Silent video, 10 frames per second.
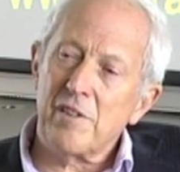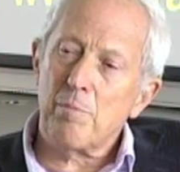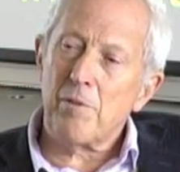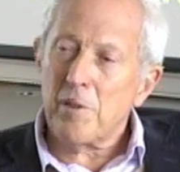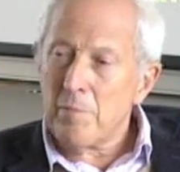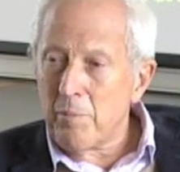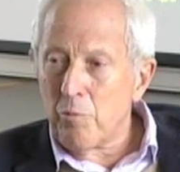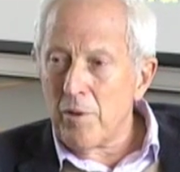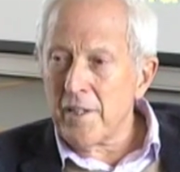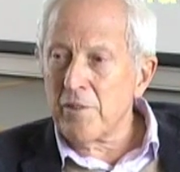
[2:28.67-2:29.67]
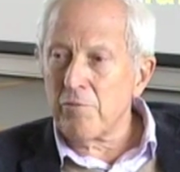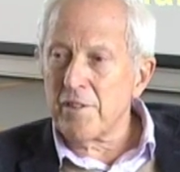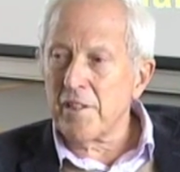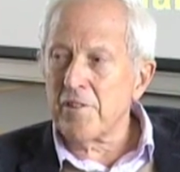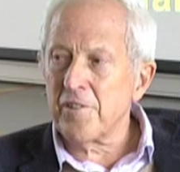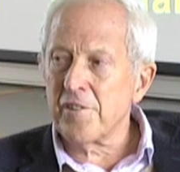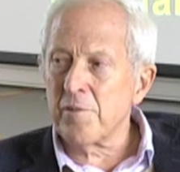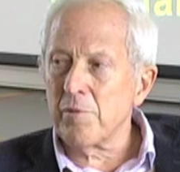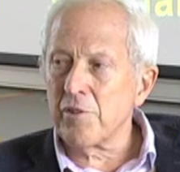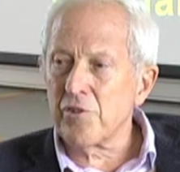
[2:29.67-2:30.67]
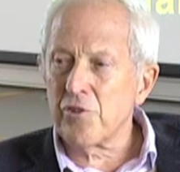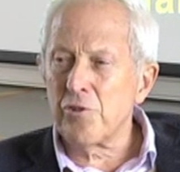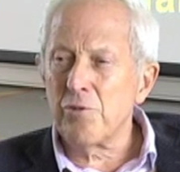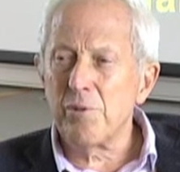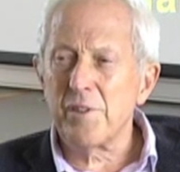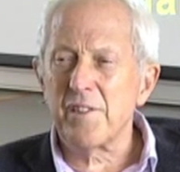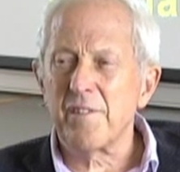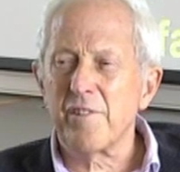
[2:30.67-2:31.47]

in a bottom-up way and reductionism is true, it